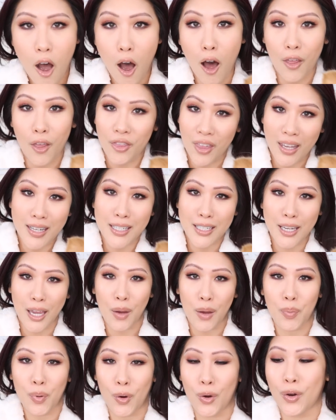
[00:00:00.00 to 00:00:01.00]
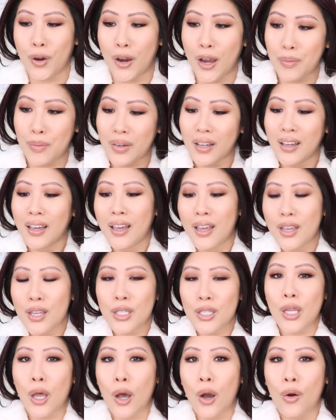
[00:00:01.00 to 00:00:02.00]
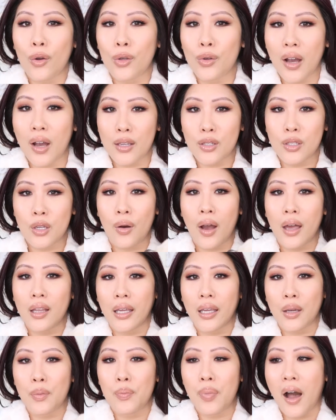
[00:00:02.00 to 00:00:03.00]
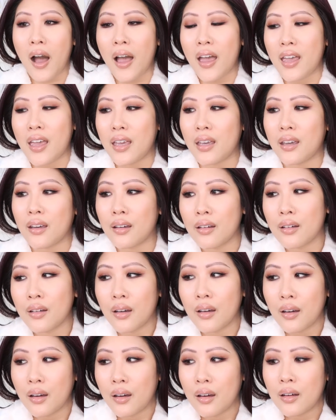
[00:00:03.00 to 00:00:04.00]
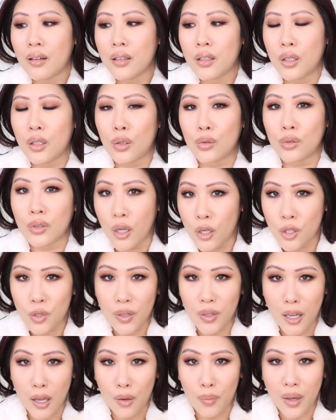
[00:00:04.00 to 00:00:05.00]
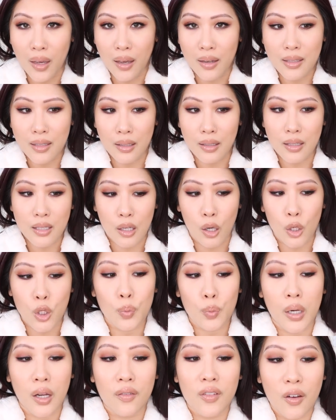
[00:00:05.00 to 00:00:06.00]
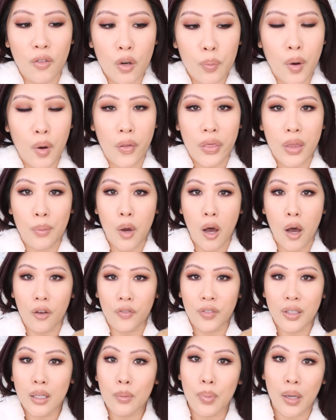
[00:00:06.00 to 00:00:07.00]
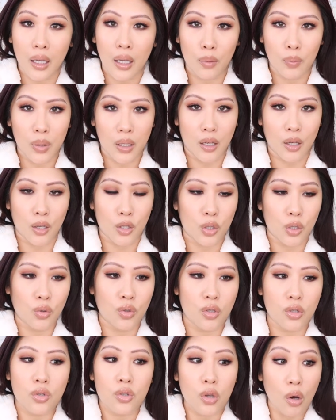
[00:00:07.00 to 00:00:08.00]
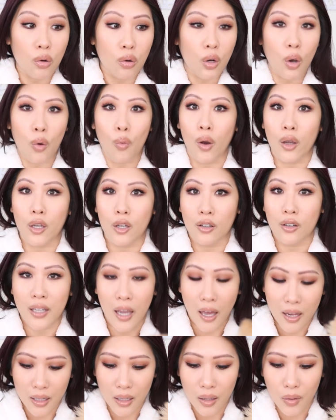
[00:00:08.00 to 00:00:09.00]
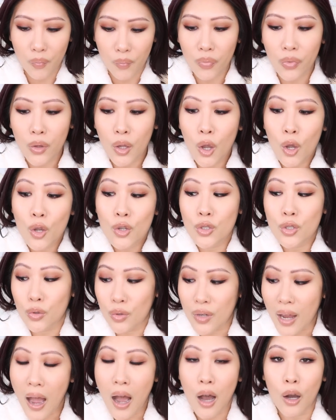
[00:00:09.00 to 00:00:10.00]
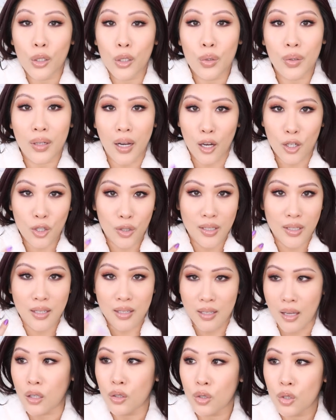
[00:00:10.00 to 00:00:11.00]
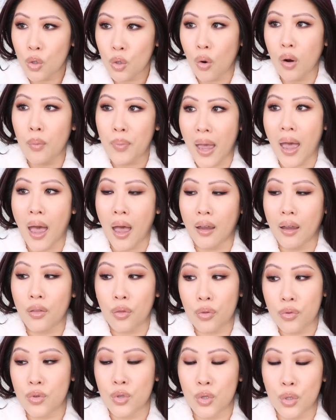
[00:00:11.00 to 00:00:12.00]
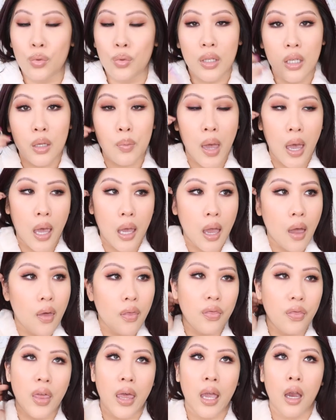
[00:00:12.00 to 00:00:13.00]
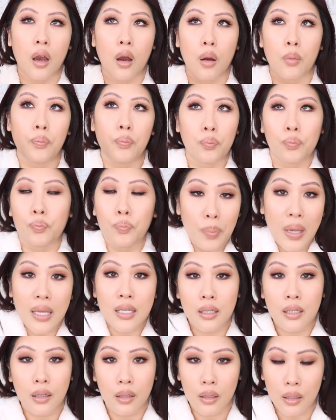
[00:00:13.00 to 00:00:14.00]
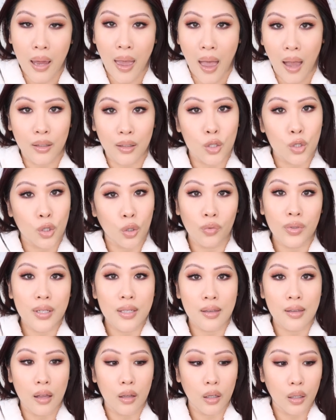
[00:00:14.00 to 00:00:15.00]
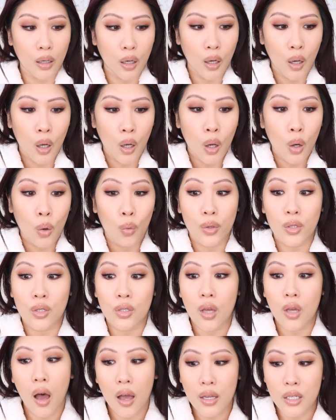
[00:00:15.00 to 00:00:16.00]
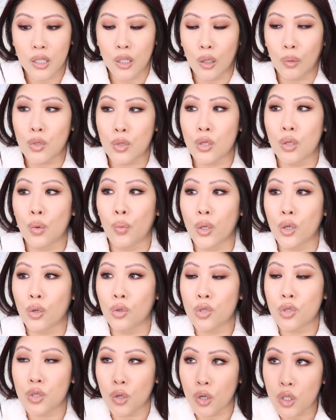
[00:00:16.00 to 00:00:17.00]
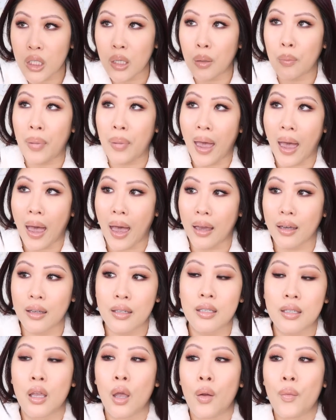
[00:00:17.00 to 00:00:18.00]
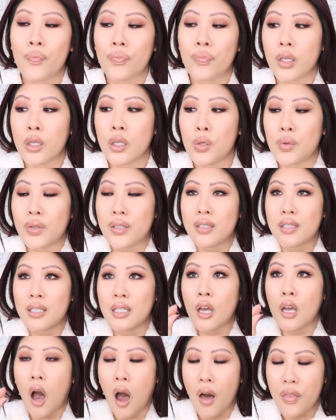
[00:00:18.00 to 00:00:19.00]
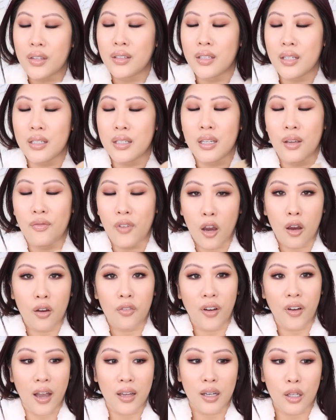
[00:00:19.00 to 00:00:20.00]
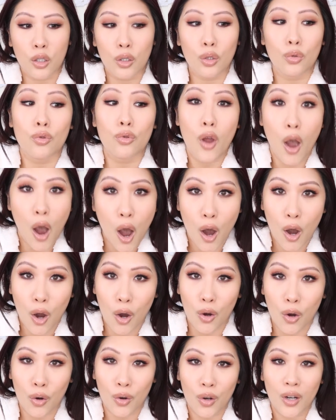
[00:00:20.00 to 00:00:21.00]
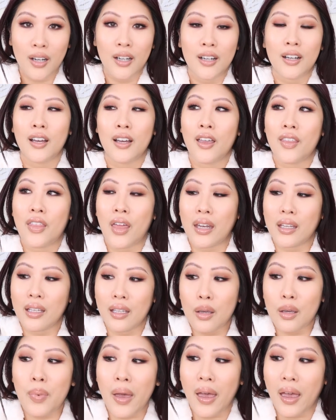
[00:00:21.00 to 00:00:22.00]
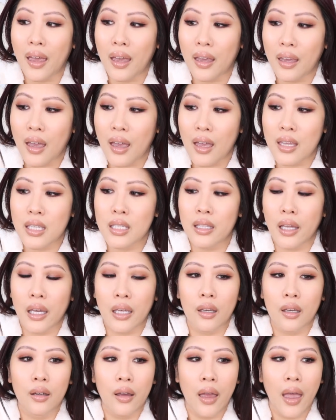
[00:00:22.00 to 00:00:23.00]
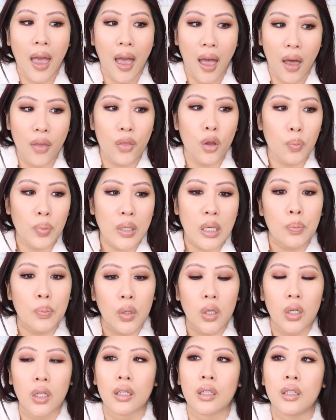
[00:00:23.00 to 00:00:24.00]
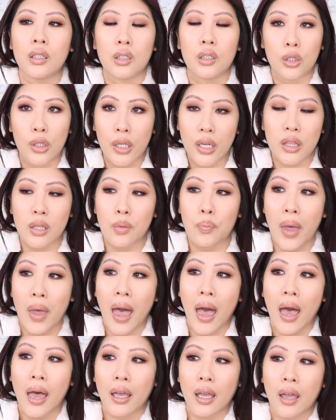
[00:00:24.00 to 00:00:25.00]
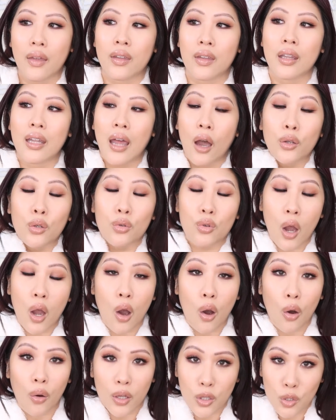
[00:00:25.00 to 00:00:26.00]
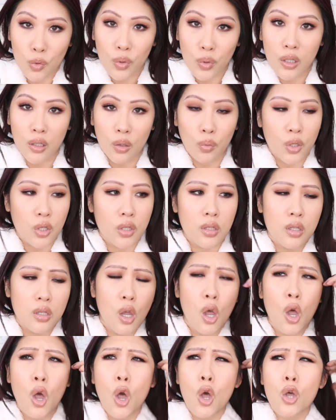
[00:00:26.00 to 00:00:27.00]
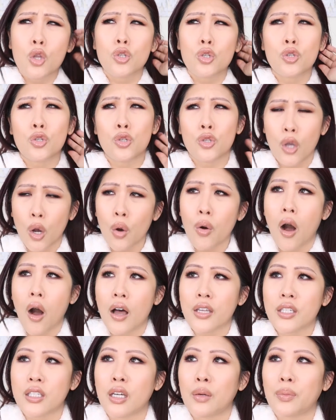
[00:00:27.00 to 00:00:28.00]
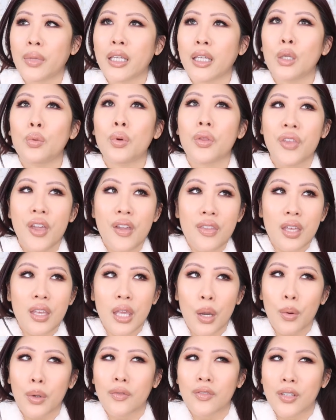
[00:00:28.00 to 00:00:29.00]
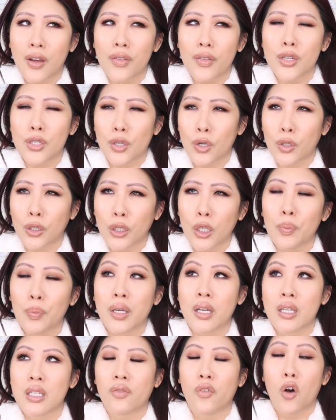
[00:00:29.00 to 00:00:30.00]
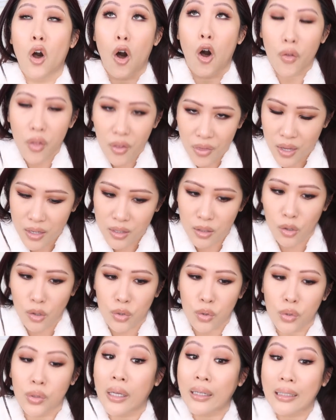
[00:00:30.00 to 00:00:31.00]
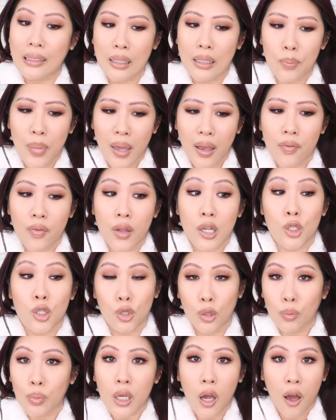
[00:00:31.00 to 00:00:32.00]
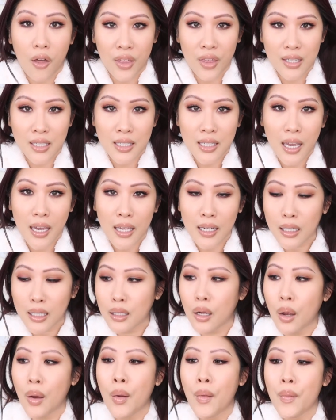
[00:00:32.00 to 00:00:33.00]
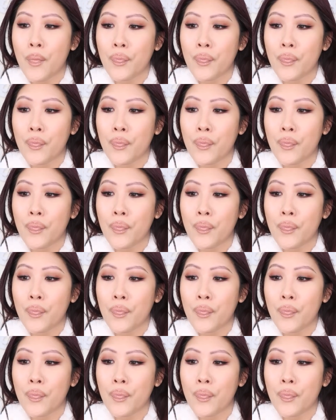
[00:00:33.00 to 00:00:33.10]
authenticate program. So you guys know I like buying you know, luxury handbags and such, but I've never bought them off eBay because you just don't know what you're getting. So now you can actually send your bag to eBay and they are basically gonna act as your reseller, which is awesome. So that when you're searching bags, you can see authenticity verified and you know that eBay has like had their people look at the bag and then now you know it's real, which is so awesome. Like you would think that they would have done this earlier because of all the things that are sold on eBay that should be authenticated,